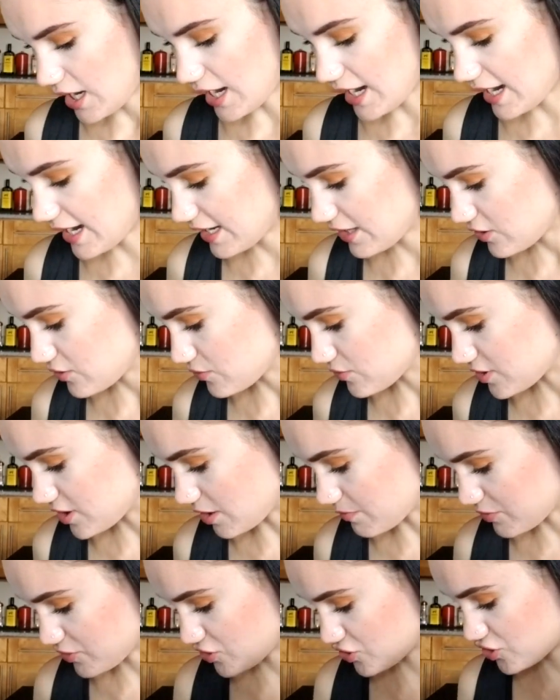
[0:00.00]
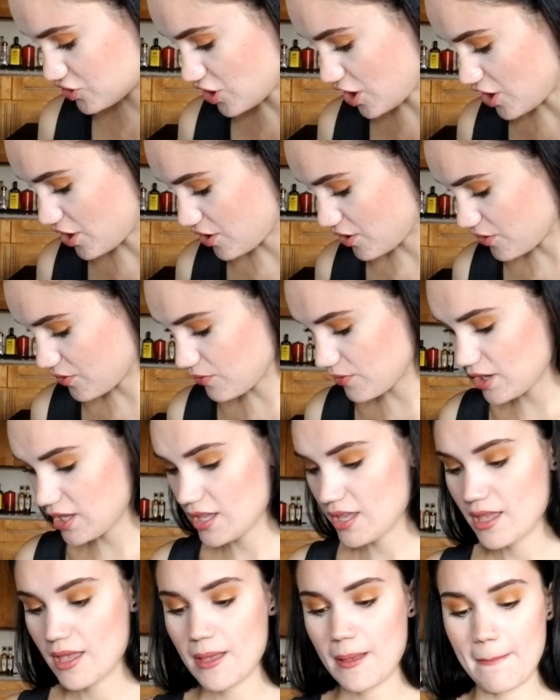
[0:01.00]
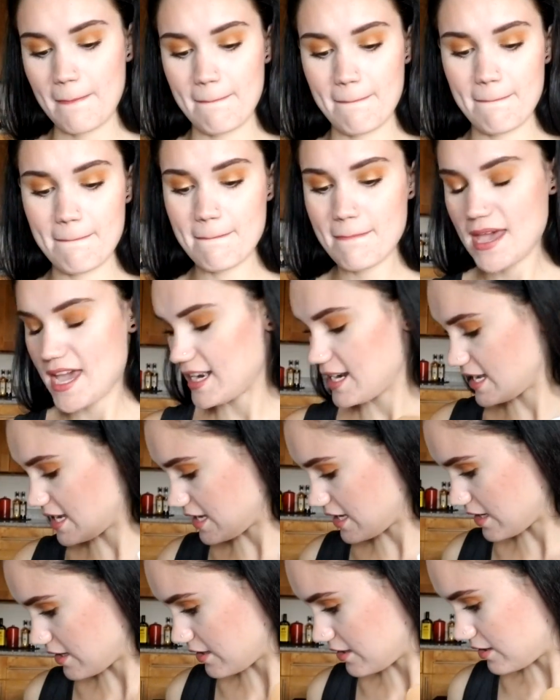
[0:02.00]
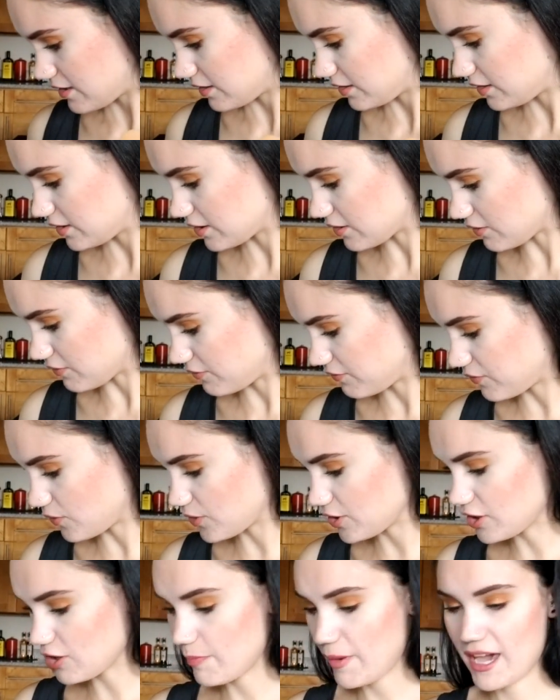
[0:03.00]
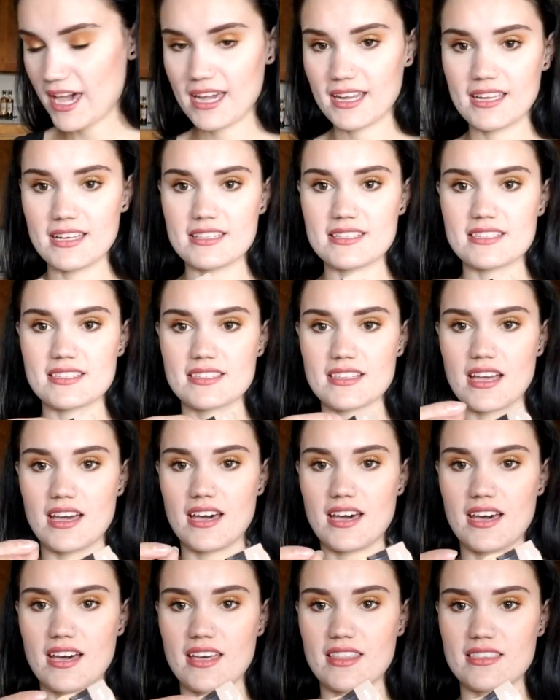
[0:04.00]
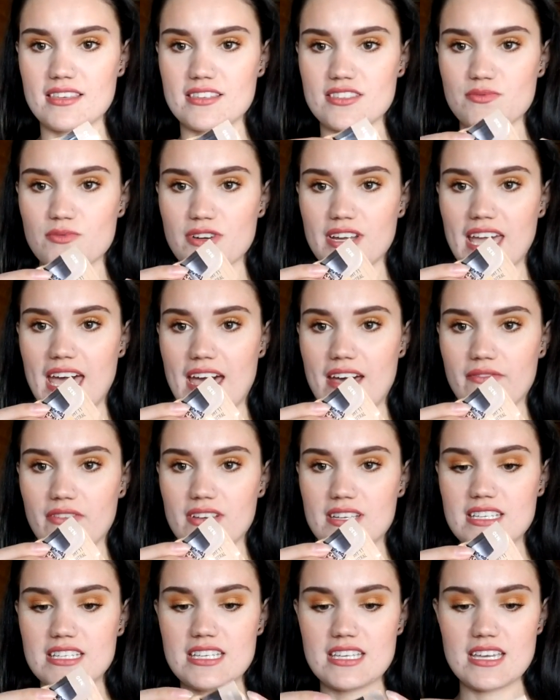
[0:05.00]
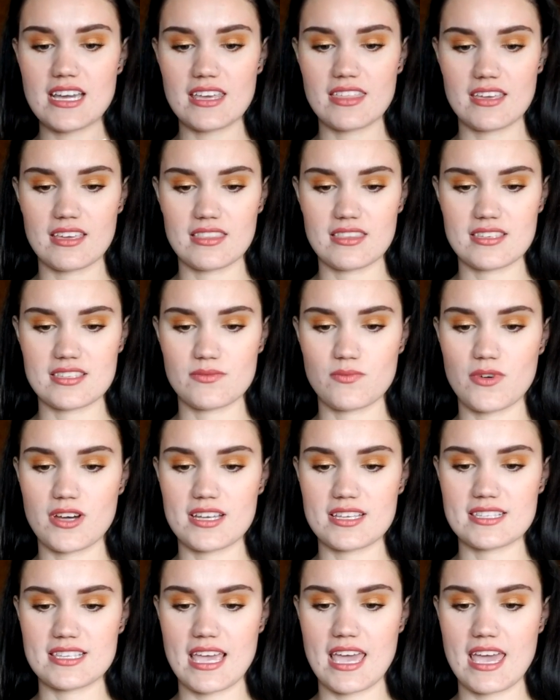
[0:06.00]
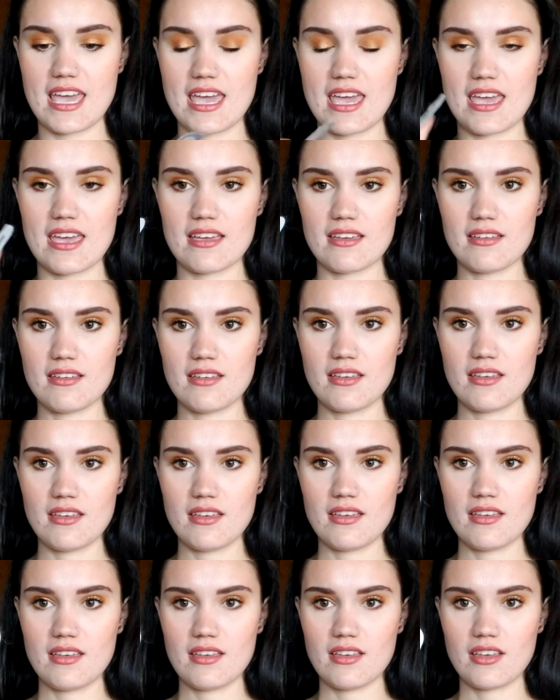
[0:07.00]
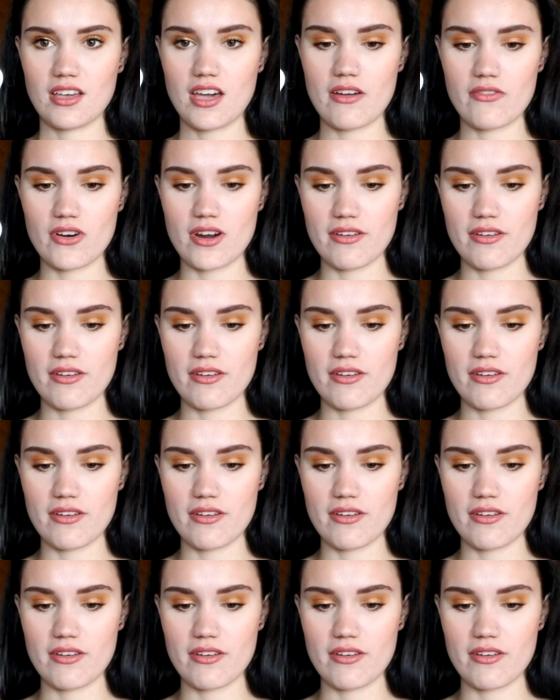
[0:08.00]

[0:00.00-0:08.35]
I used up so many little foil packets. These were Kat Von D. I think this was a Cover